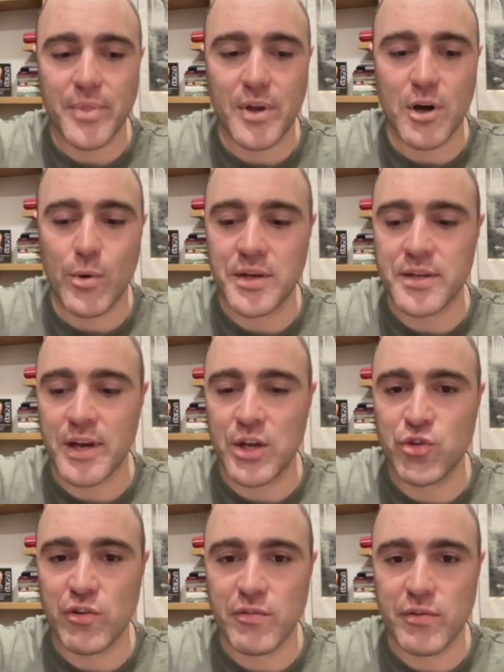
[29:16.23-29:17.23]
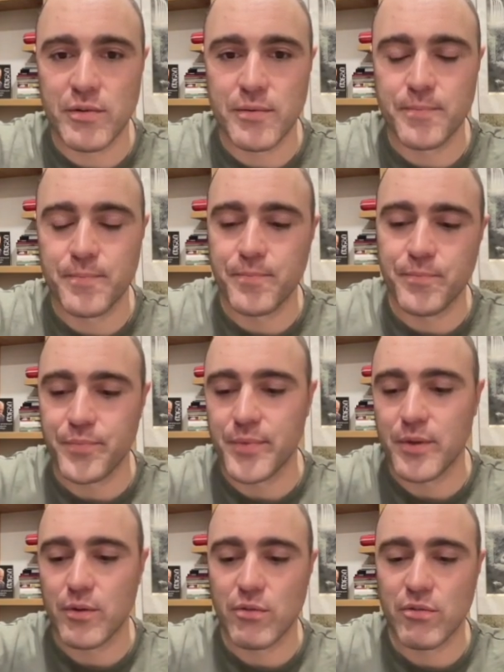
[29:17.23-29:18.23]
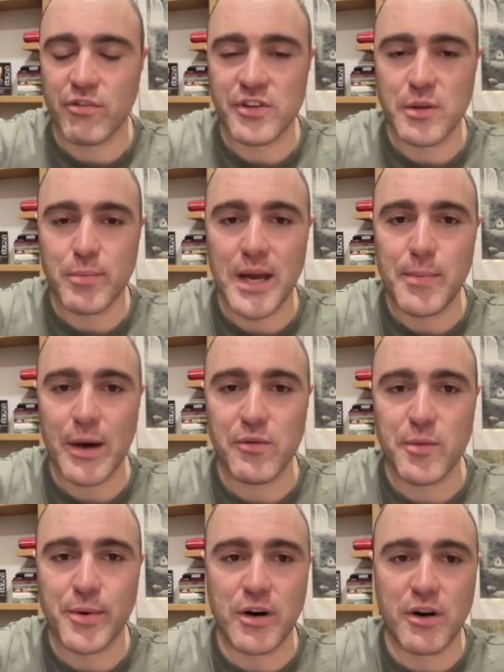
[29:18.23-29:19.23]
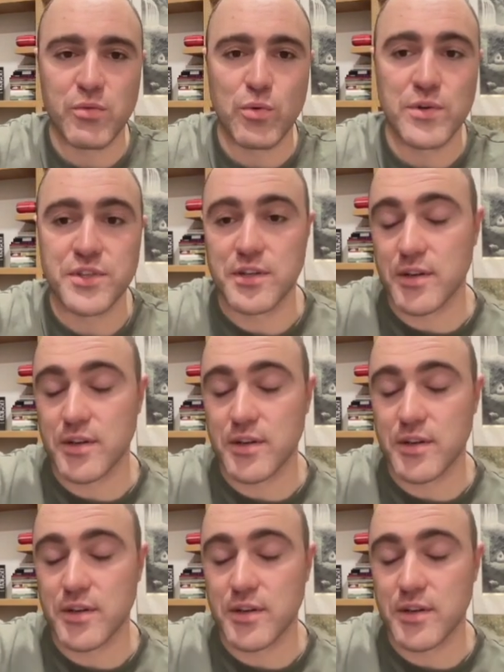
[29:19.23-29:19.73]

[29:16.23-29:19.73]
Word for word: Are we in danger of throwing the baby out with the bathwater?